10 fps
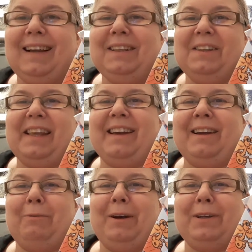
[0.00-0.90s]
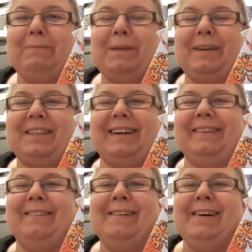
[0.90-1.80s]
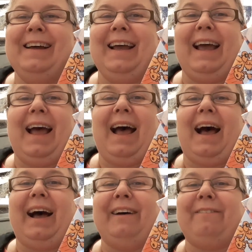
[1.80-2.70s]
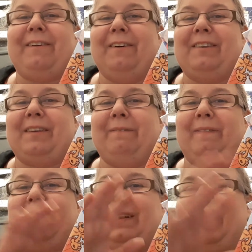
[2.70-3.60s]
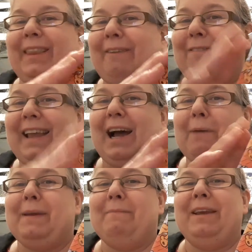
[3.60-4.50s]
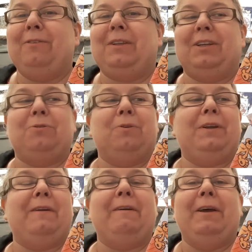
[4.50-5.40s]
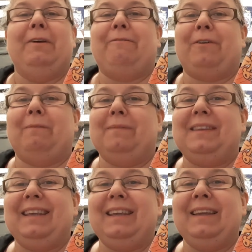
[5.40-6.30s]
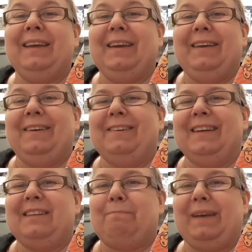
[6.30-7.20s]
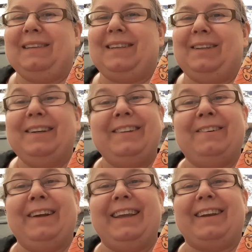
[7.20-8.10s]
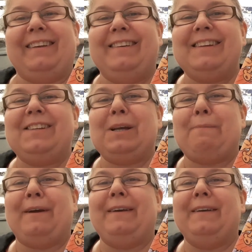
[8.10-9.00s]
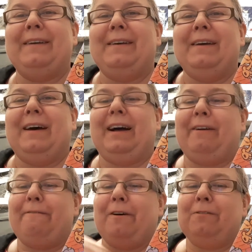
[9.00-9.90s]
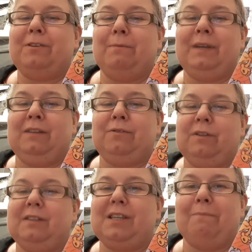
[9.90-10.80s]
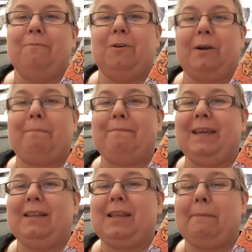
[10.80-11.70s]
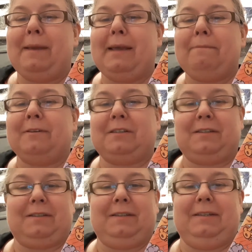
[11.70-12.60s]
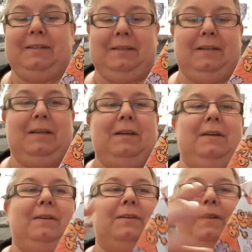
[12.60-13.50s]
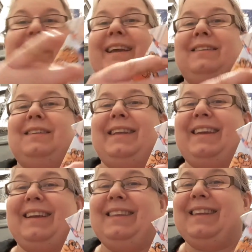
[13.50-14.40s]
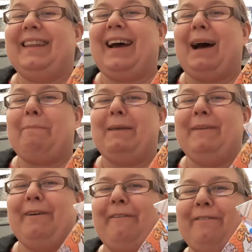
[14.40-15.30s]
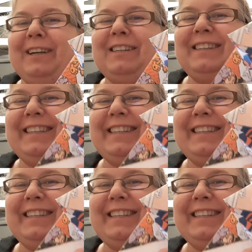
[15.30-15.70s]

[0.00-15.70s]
Hello there, welcome to my channel. I've got some lovely happy mail to show you from Dee, who is Bettsy Doodle here on YouTube. I've also been doing some more painty papers. So let's dig into the happy mail first